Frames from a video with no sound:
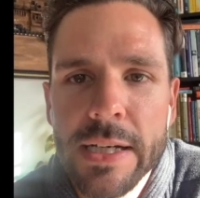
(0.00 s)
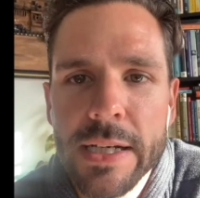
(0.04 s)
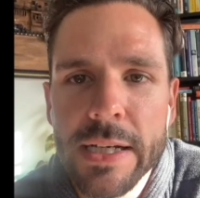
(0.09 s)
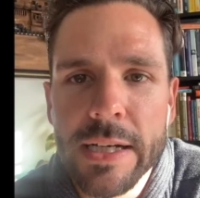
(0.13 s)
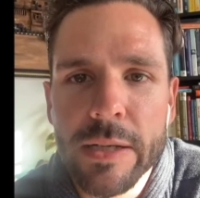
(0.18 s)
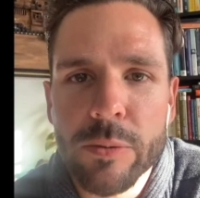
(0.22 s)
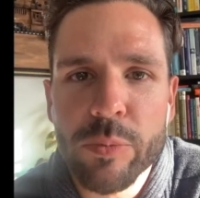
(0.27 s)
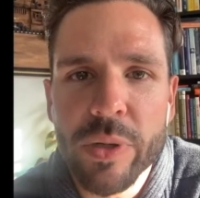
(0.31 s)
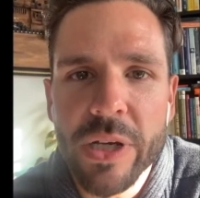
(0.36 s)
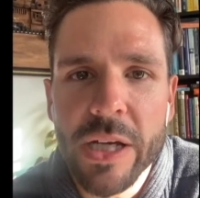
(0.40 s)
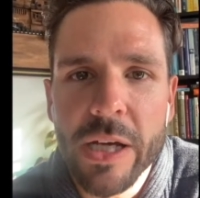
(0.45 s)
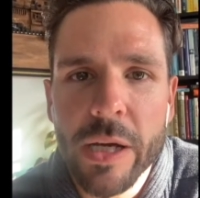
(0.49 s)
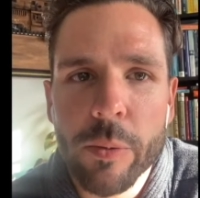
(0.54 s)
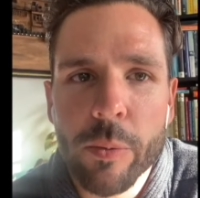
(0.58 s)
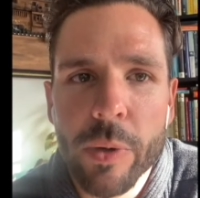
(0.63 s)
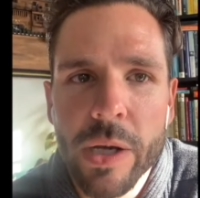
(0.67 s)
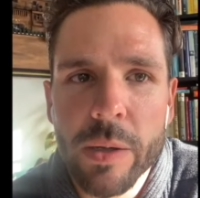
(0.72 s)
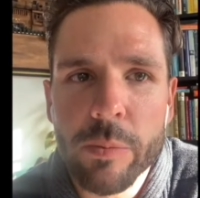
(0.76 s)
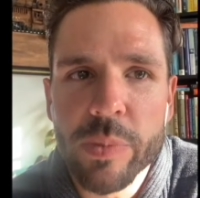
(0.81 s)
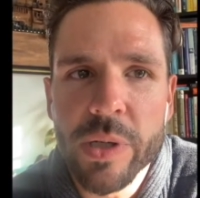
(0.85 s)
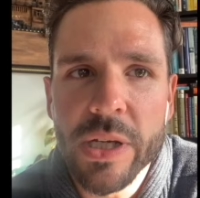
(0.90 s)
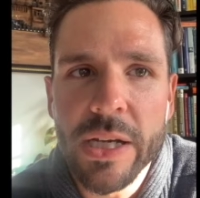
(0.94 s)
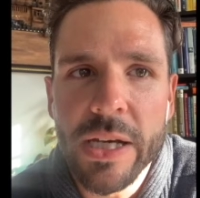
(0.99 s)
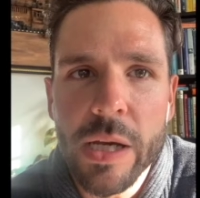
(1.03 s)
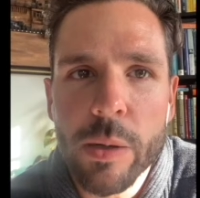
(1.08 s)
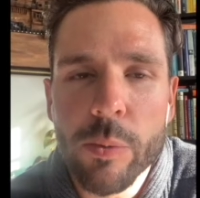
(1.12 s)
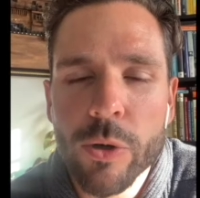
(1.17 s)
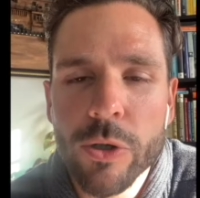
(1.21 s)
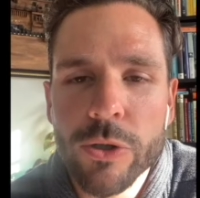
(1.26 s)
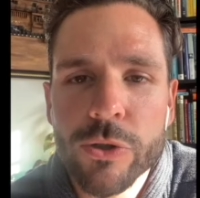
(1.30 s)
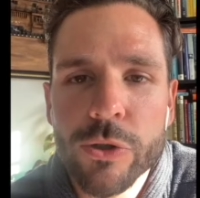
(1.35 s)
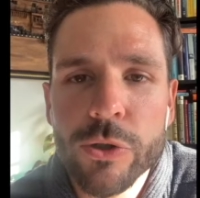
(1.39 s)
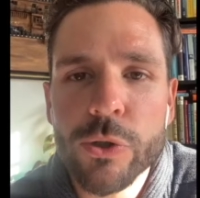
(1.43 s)
And being
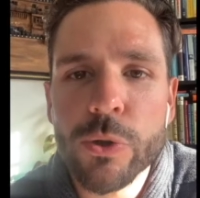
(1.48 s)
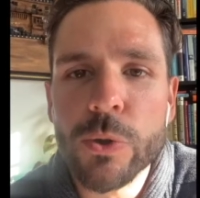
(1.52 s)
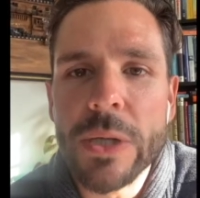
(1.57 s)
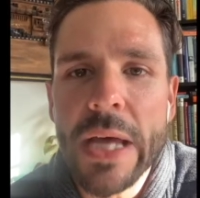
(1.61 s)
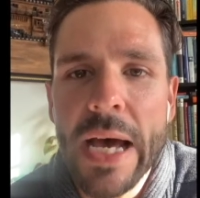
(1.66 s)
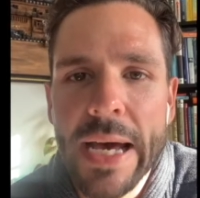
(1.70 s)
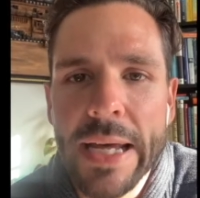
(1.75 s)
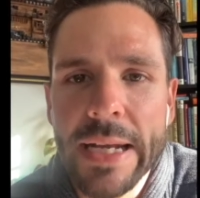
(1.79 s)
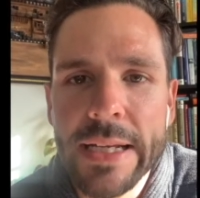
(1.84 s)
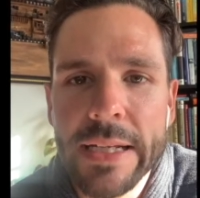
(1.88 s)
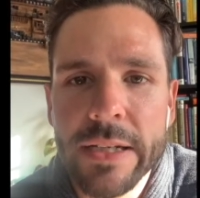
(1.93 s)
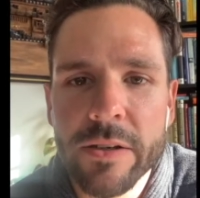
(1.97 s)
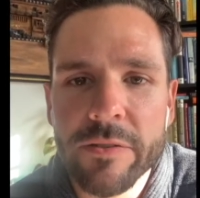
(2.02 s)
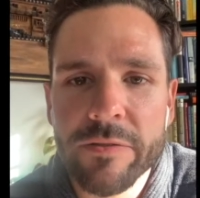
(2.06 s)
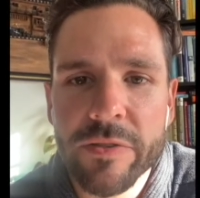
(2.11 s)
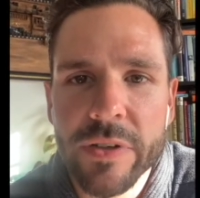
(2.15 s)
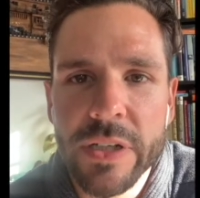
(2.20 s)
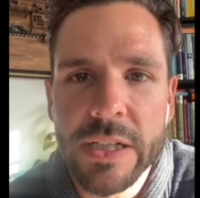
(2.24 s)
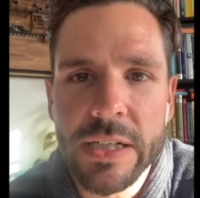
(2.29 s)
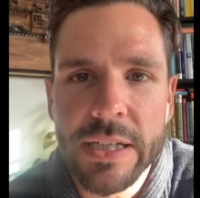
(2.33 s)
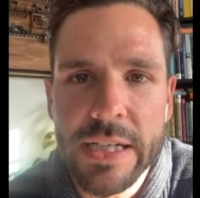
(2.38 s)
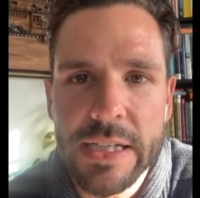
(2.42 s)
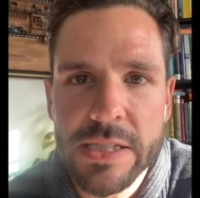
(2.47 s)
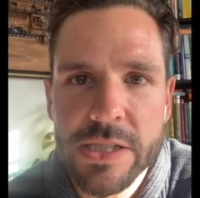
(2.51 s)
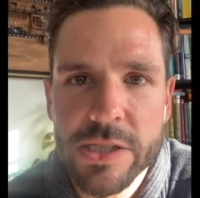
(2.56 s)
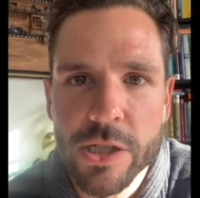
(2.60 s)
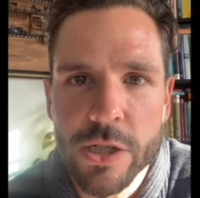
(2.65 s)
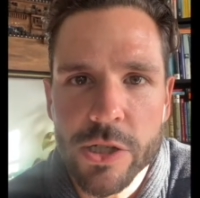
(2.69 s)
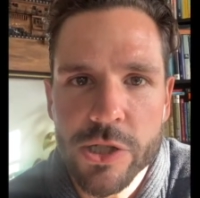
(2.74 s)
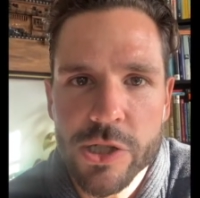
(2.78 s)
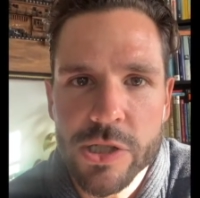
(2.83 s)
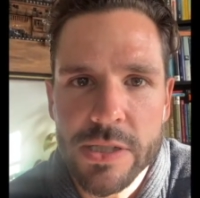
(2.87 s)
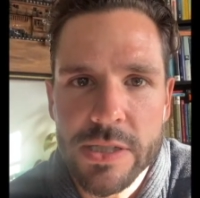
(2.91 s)
able to do that in a field as
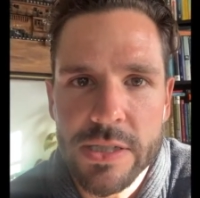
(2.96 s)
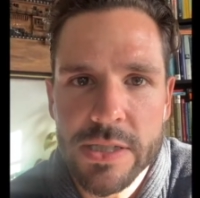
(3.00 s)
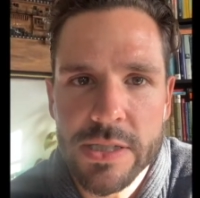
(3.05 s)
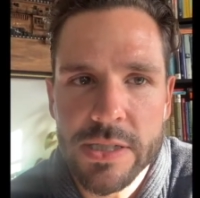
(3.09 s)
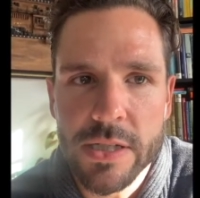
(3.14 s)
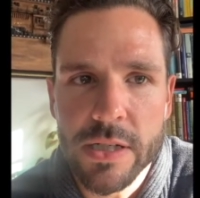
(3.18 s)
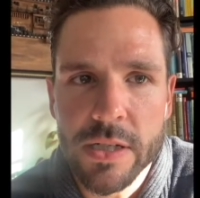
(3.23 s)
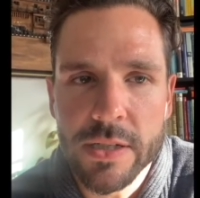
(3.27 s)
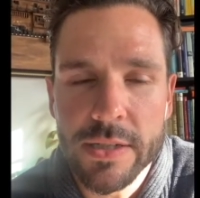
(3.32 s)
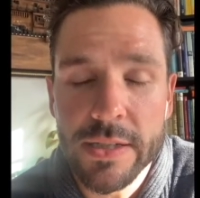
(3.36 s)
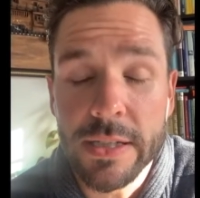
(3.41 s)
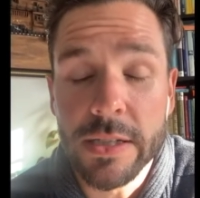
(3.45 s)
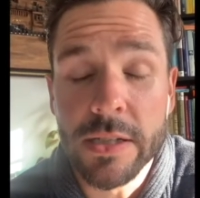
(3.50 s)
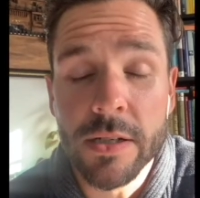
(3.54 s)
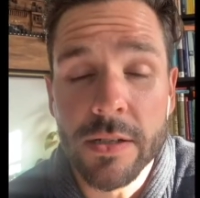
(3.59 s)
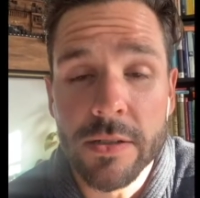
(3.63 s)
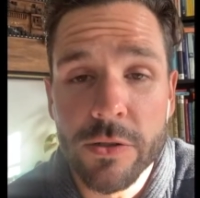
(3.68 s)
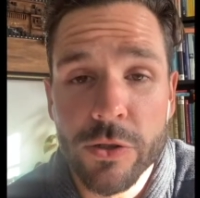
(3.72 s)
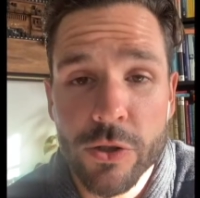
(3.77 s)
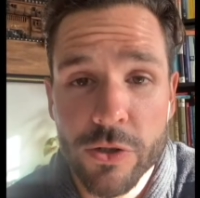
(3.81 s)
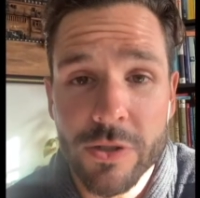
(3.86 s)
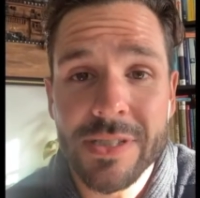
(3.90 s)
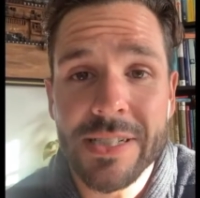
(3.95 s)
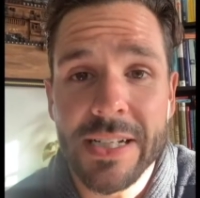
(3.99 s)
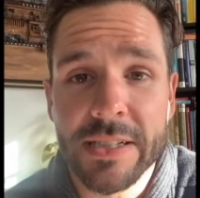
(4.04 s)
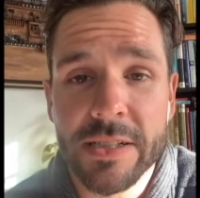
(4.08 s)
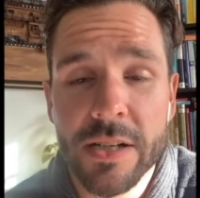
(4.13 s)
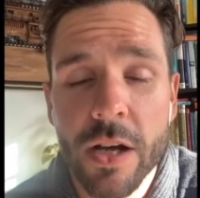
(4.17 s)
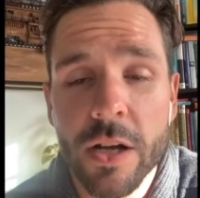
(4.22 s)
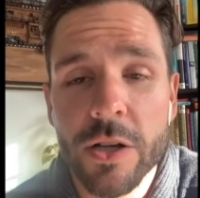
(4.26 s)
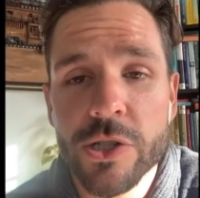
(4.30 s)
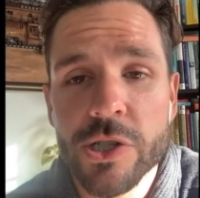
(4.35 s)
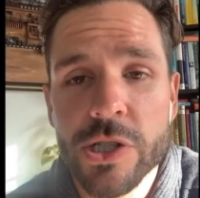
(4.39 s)
such as
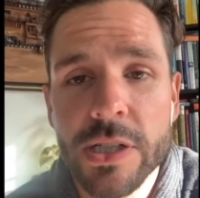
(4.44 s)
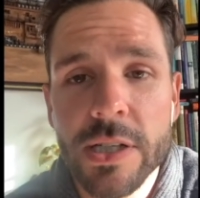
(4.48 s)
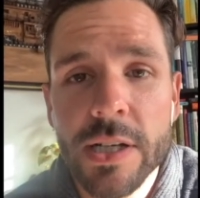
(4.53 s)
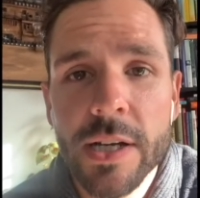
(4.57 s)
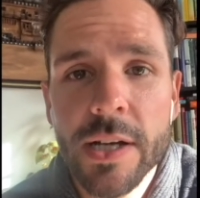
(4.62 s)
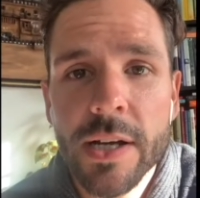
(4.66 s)
neurotechnology,